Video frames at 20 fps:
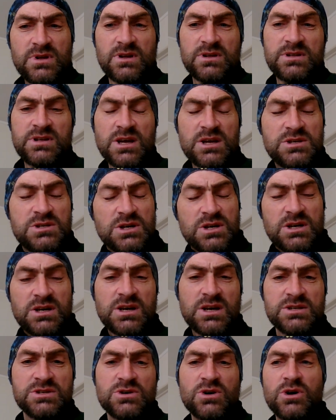teaching
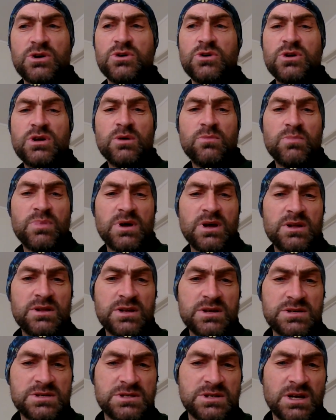kids, oh, you can be
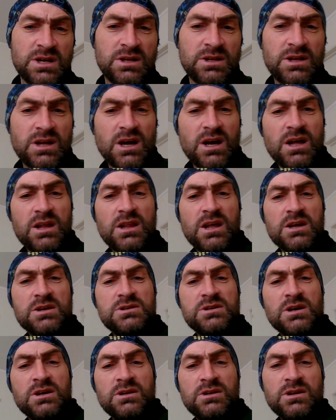this gender,
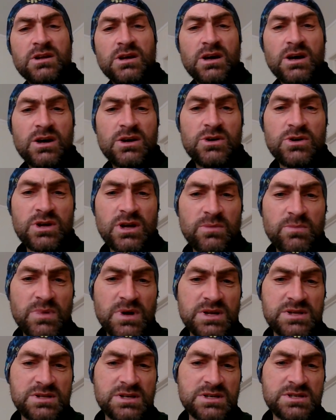that gender, you can
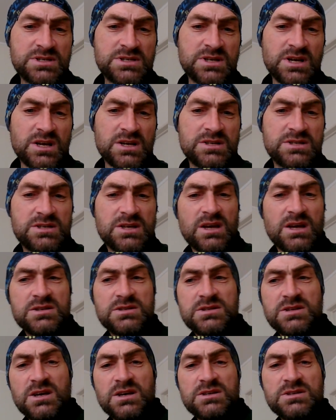be this sex, that
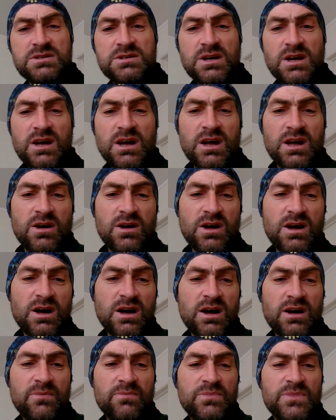sex.
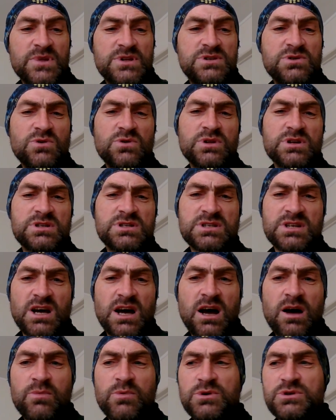It's all this
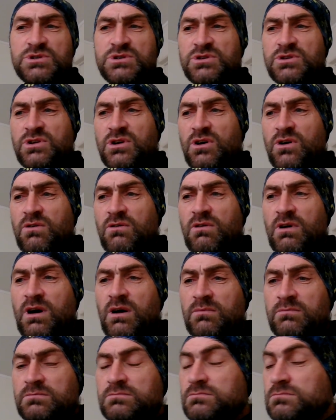garbage, you
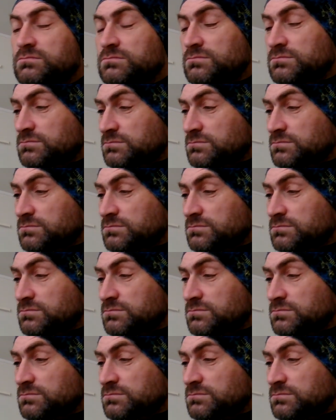know.